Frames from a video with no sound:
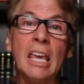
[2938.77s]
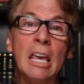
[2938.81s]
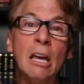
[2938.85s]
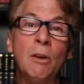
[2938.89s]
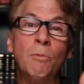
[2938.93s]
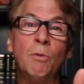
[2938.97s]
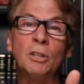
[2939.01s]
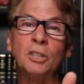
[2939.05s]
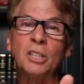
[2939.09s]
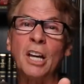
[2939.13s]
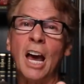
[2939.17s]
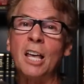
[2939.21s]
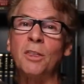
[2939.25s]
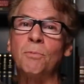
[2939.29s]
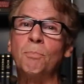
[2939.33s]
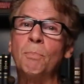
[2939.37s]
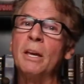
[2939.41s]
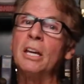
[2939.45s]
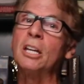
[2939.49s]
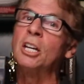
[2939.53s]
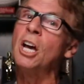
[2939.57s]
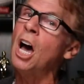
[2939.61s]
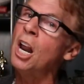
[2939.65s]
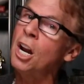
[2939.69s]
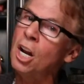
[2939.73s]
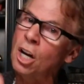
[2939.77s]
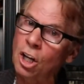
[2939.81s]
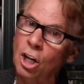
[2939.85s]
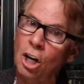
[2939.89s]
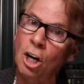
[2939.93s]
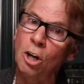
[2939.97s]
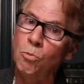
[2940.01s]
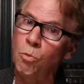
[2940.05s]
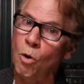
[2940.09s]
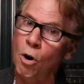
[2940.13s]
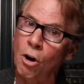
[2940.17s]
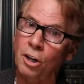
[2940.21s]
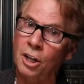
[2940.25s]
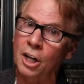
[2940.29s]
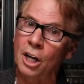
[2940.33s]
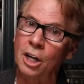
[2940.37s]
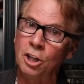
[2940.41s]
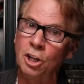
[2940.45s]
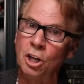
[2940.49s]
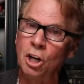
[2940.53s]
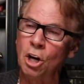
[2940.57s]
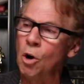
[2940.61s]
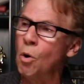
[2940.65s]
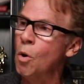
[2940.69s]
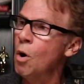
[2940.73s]
he which hath begun a good work
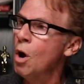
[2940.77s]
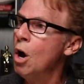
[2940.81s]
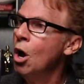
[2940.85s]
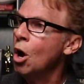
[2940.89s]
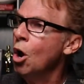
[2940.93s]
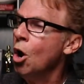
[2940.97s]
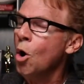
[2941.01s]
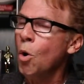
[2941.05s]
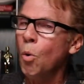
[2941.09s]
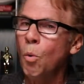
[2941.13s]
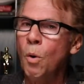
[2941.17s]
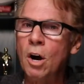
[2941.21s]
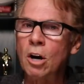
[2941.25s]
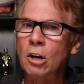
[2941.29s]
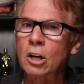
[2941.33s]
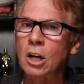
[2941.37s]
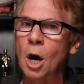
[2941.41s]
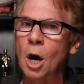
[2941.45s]
in you will